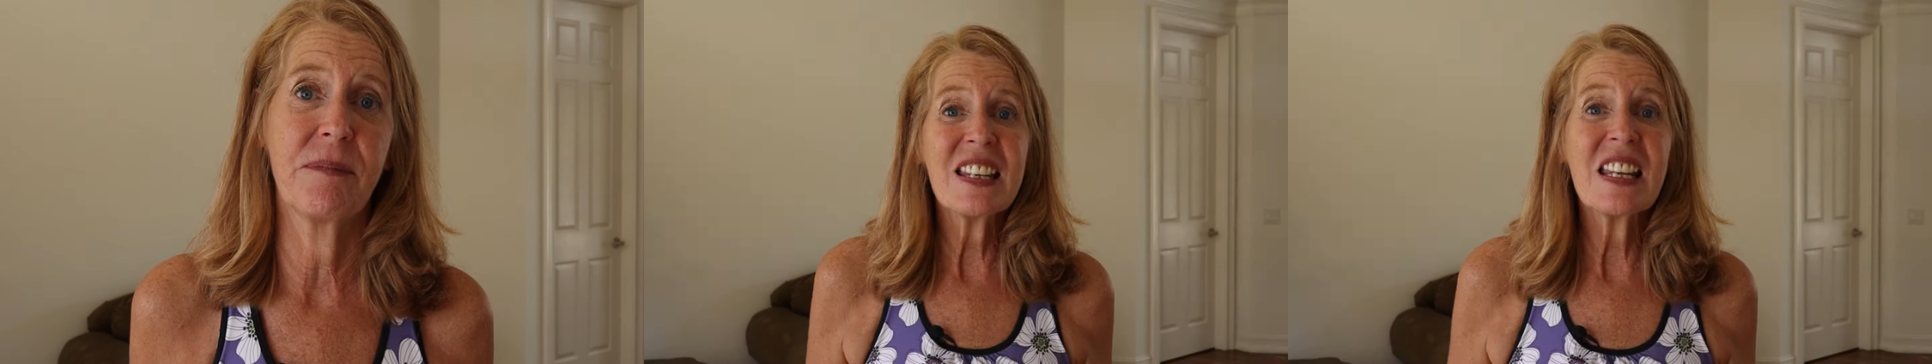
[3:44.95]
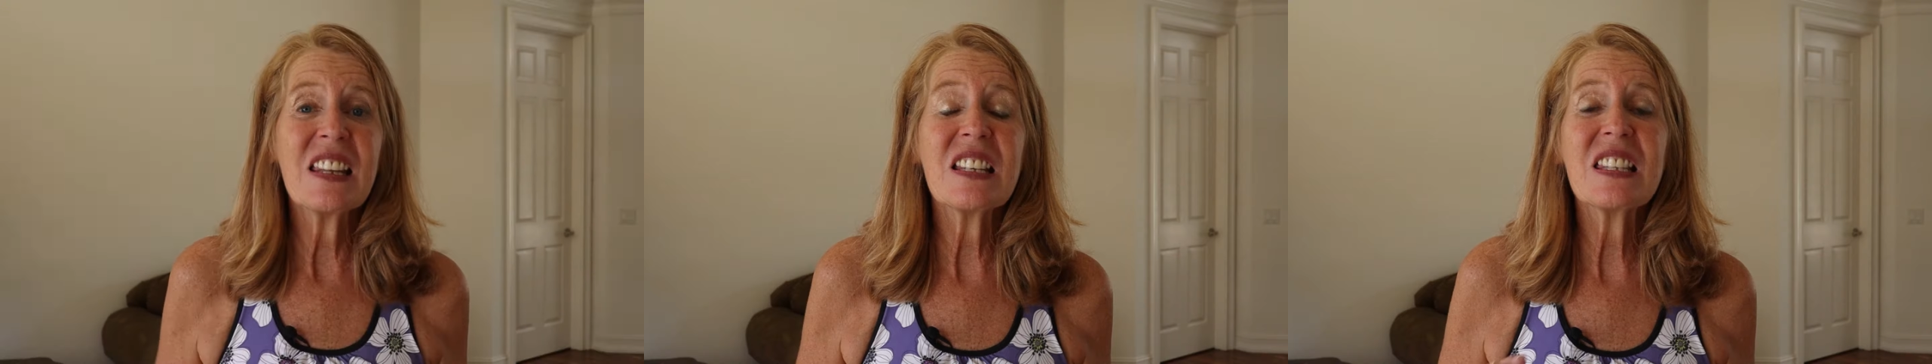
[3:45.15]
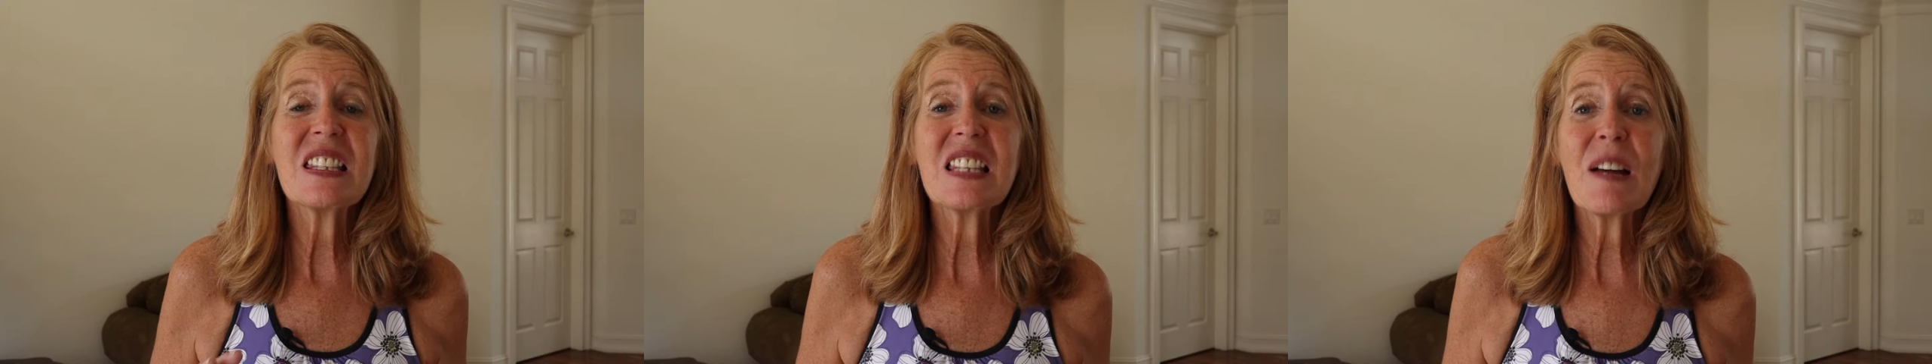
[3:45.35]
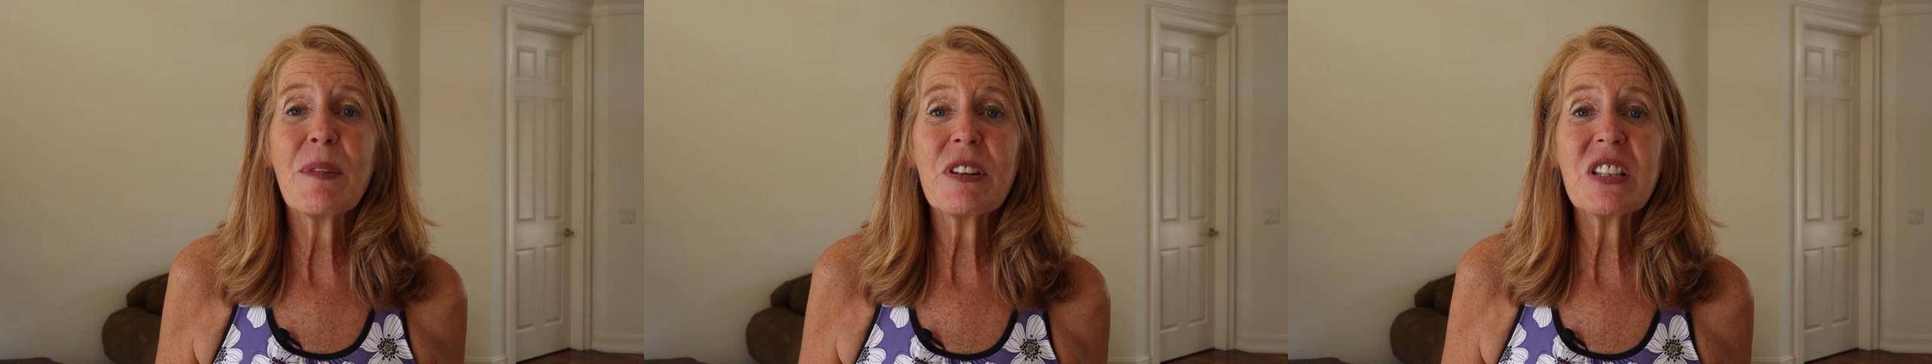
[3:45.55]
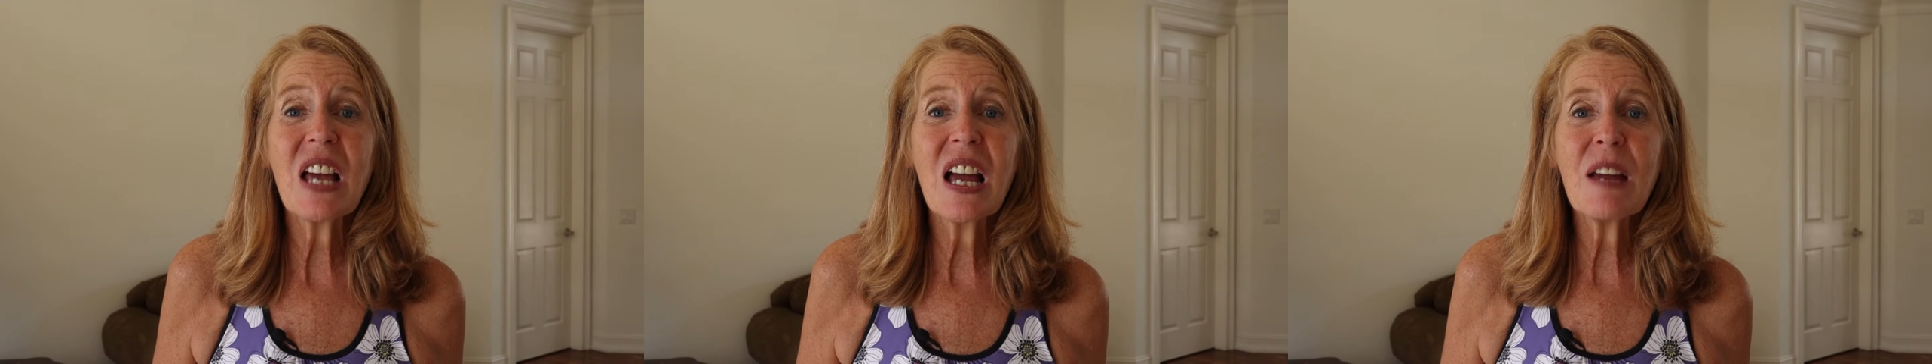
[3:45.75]
And in the
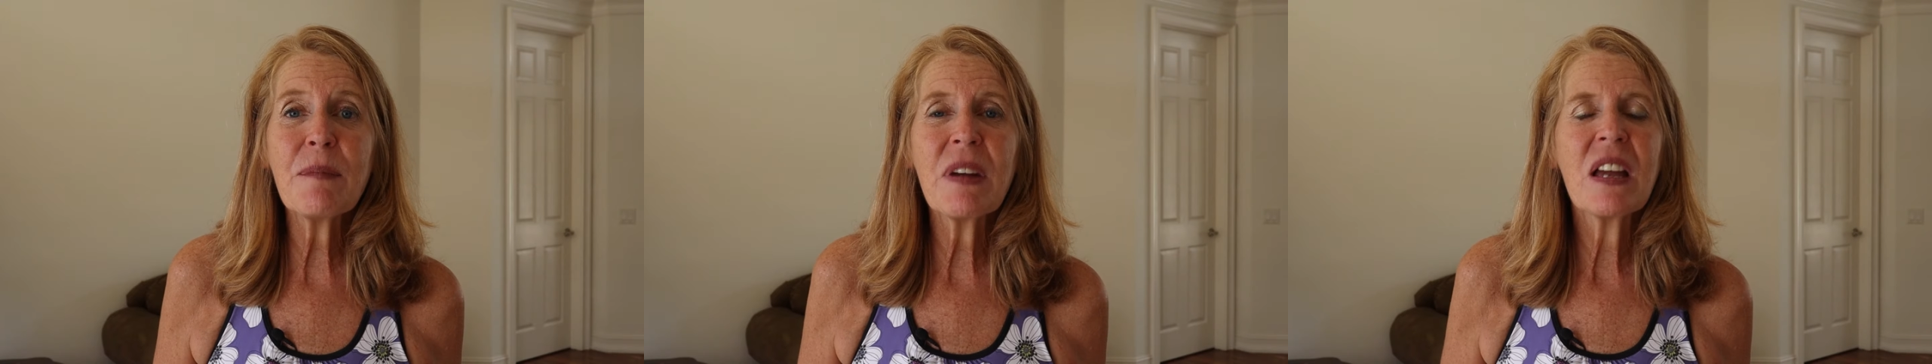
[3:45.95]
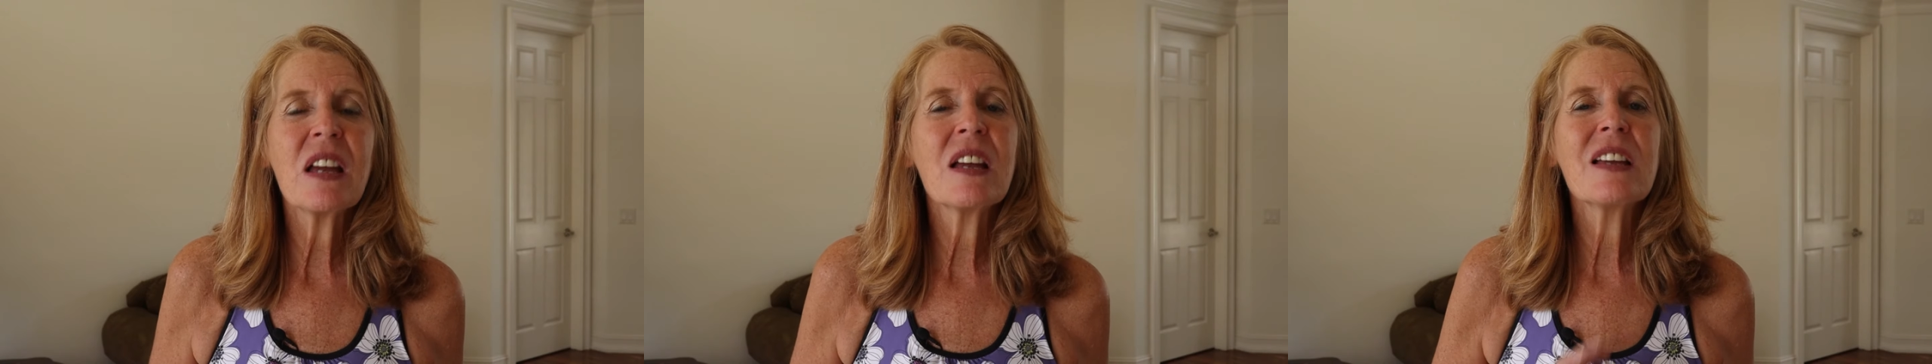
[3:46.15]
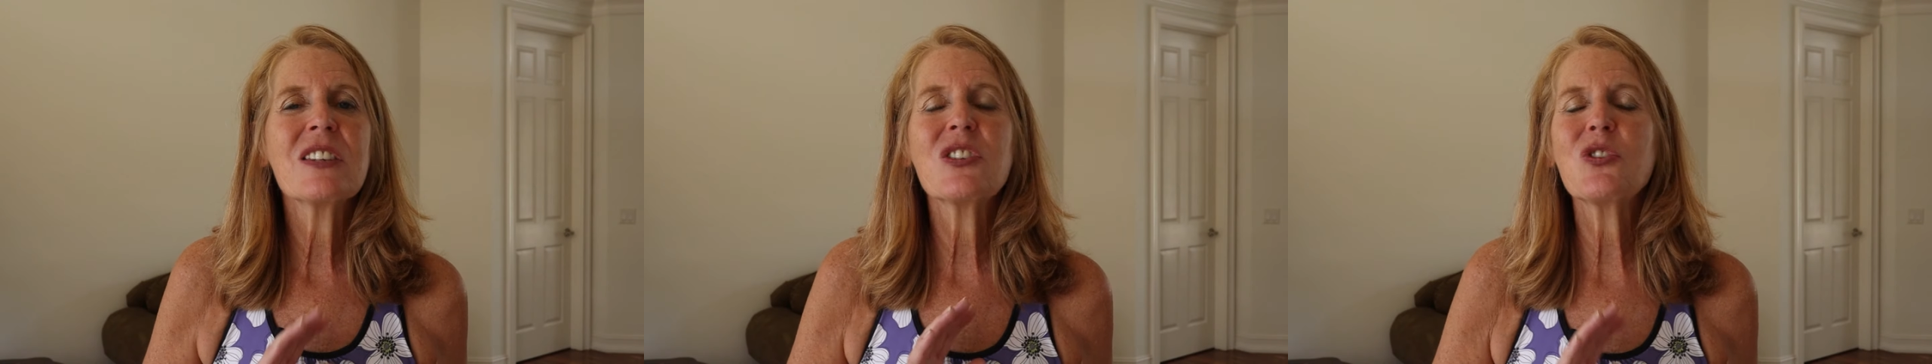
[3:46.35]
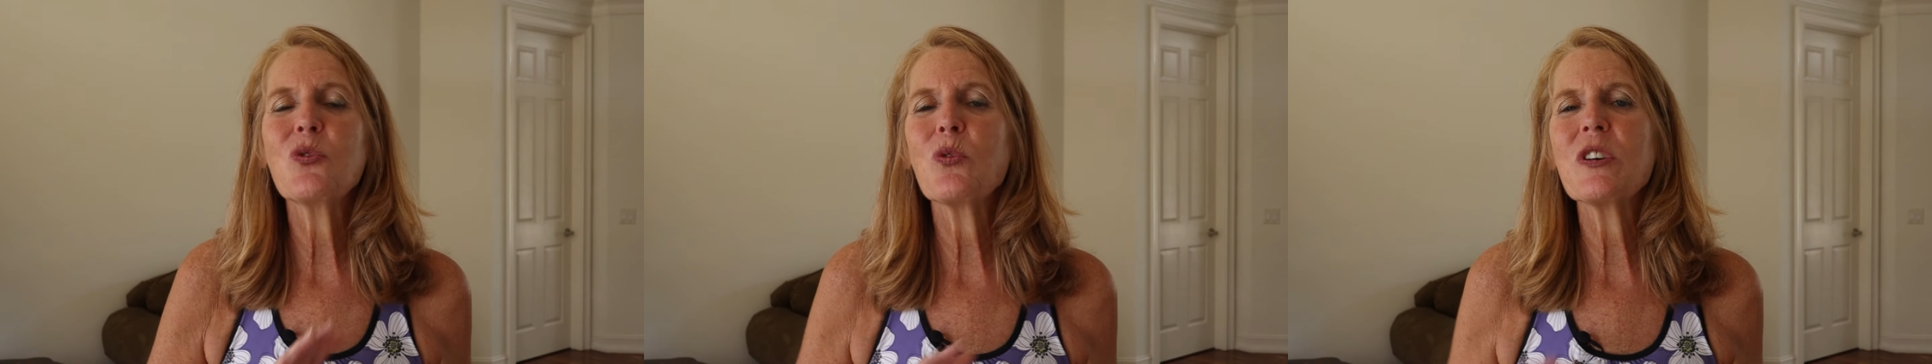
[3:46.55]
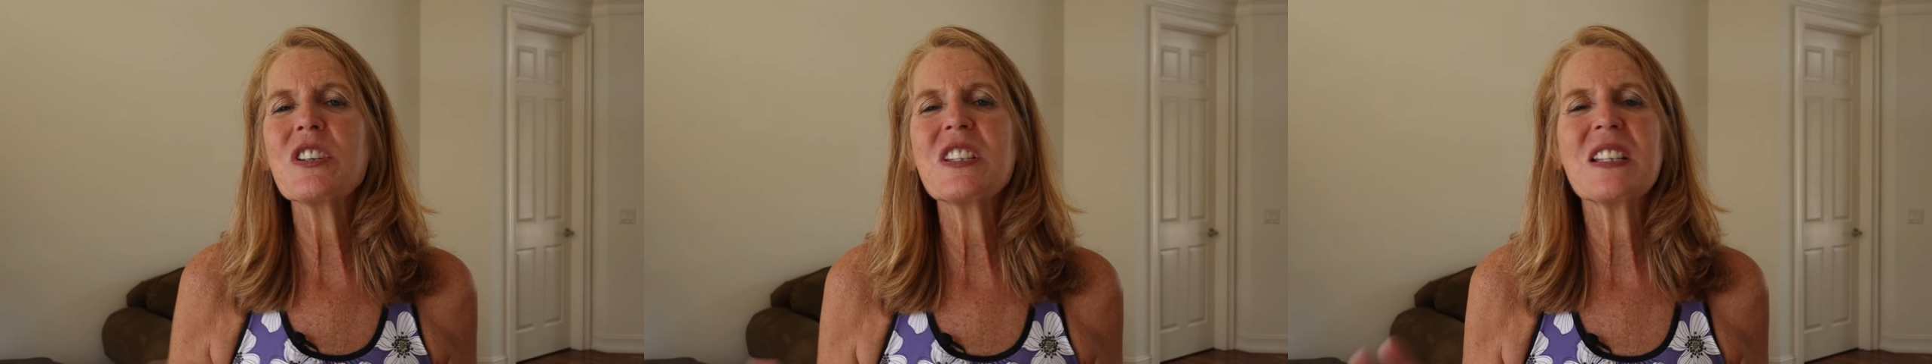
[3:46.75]
summertime,
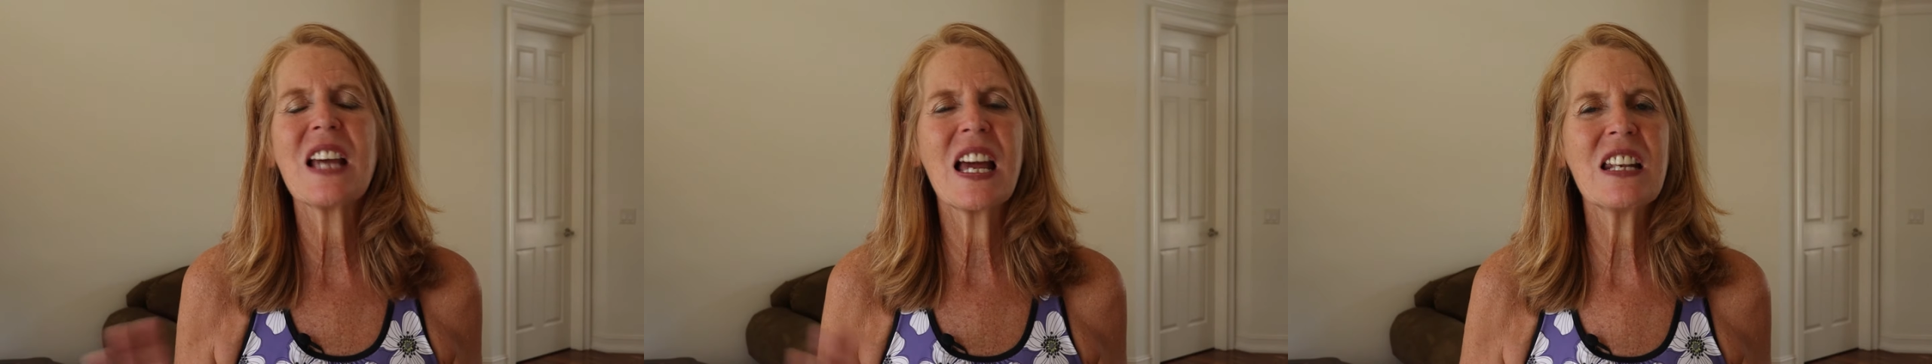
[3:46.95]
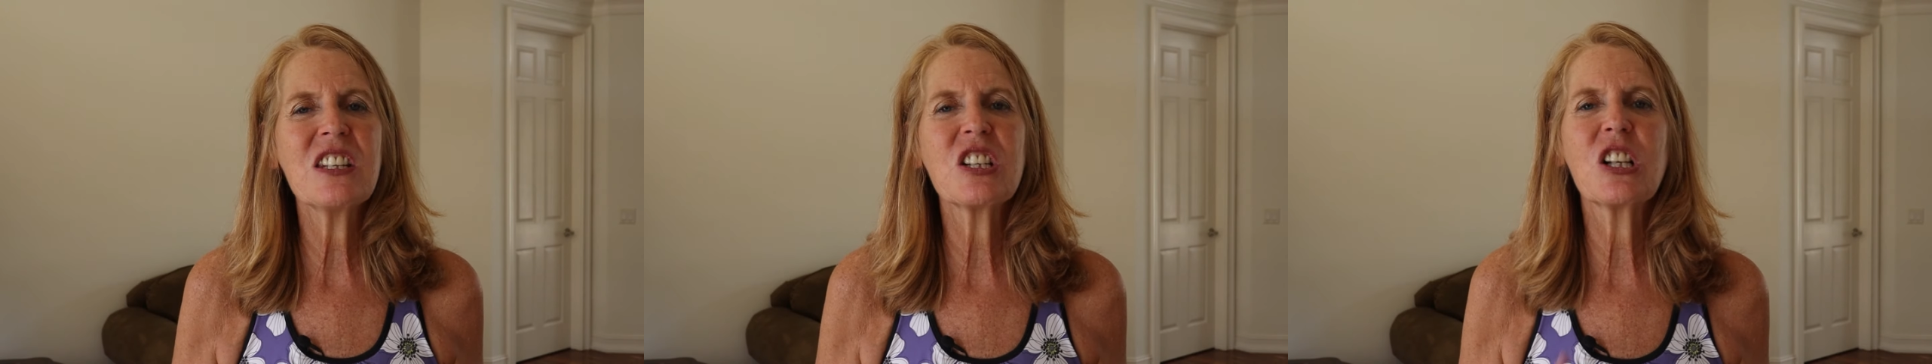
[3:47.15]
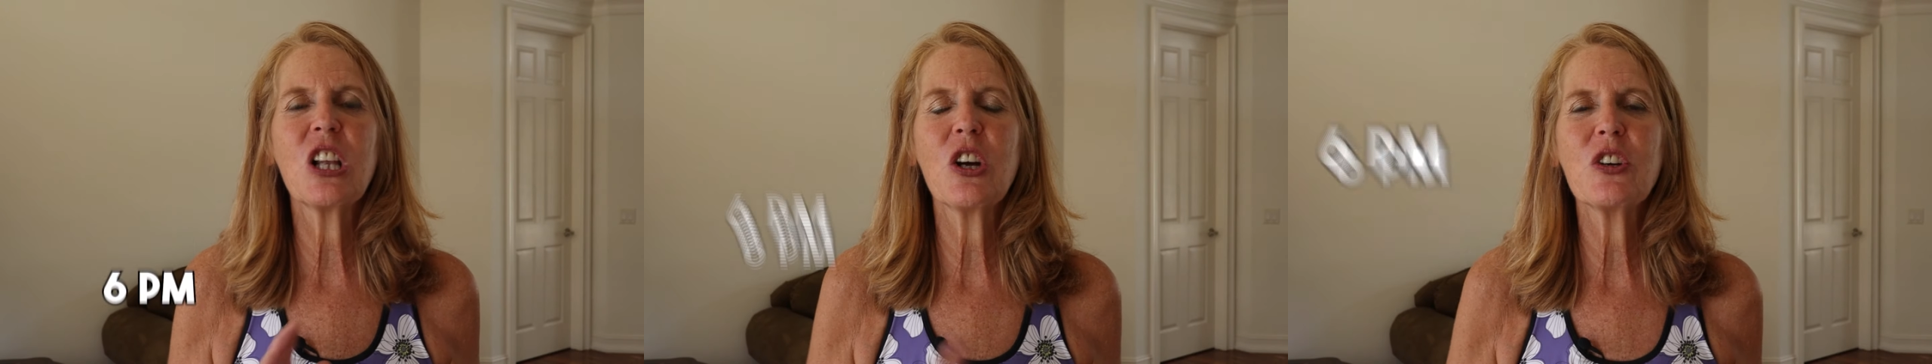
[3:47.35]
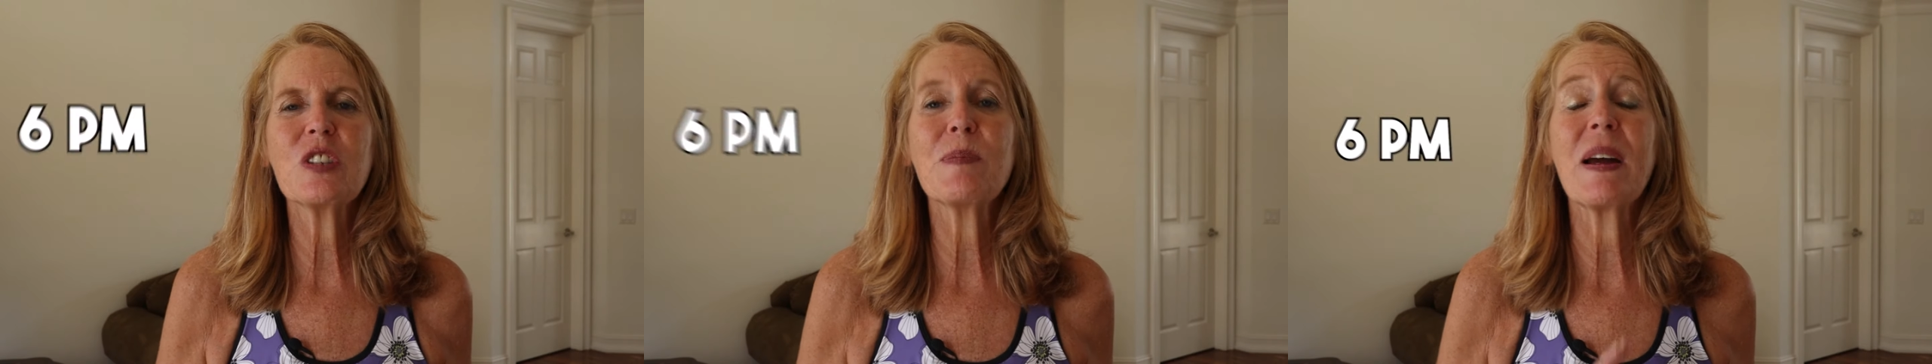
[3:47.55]
stores tend to close